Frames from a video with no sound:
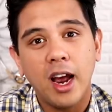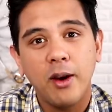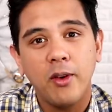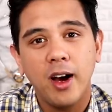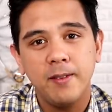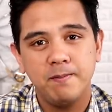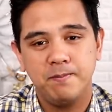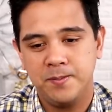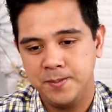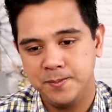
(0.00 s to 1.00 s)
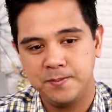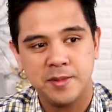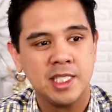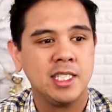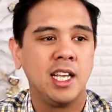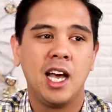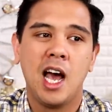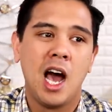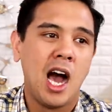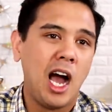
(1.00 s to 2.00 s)
I want?
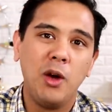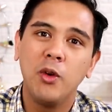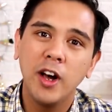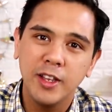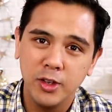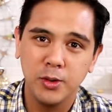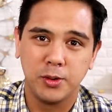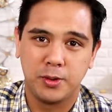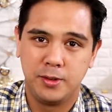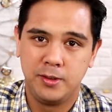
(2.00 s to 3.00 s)
I want you.